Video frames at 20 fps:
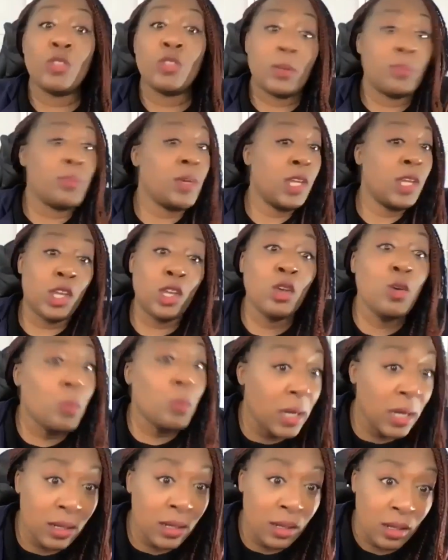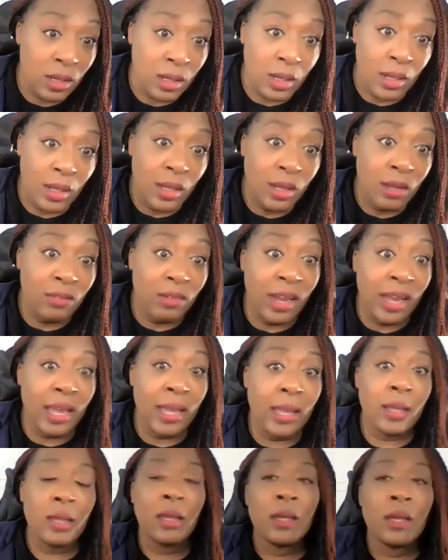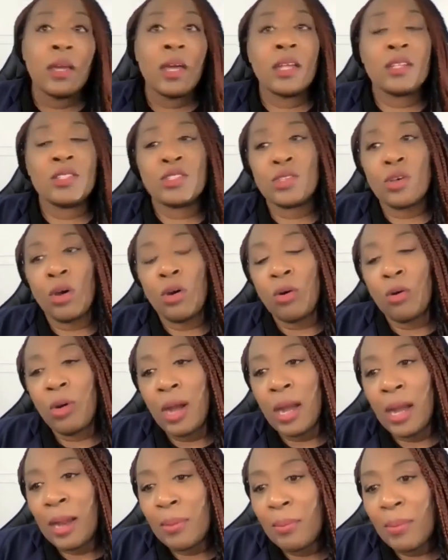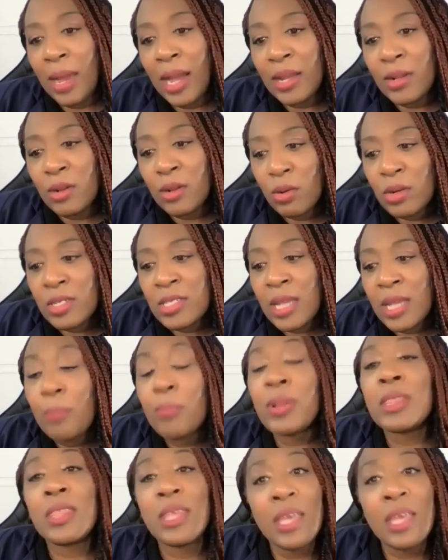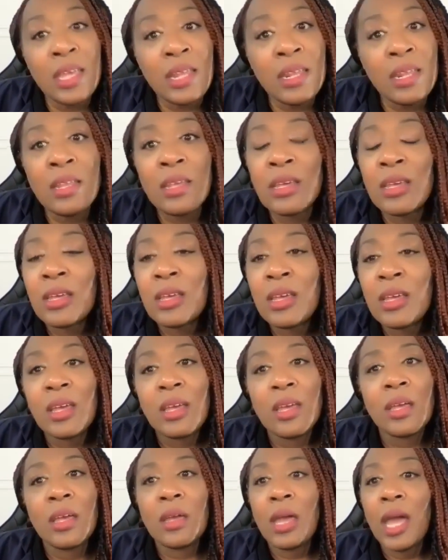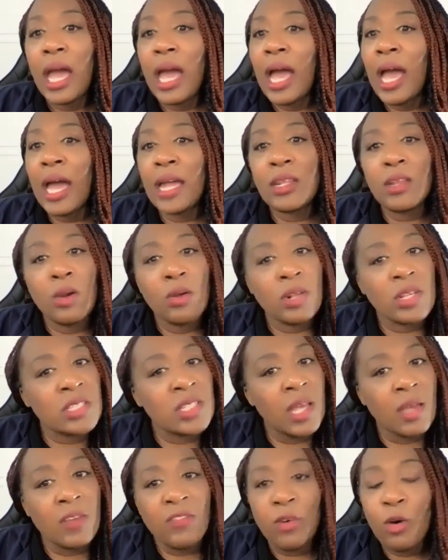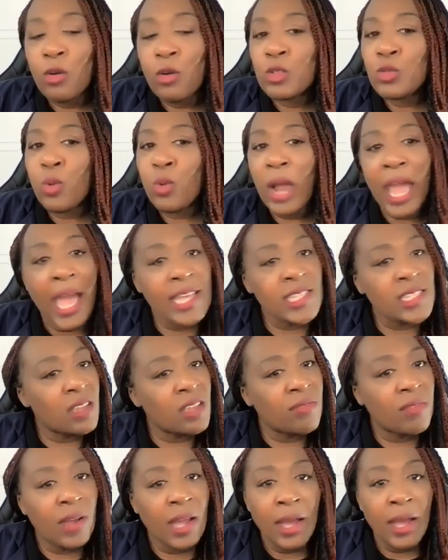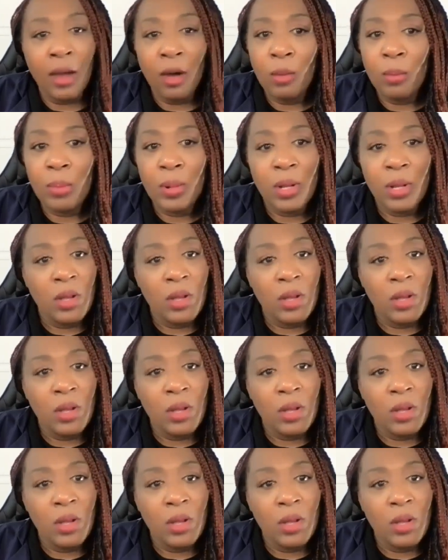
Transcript: to be human, yes. Right? And so I noticed that. But then I noticed that folks were asking for help.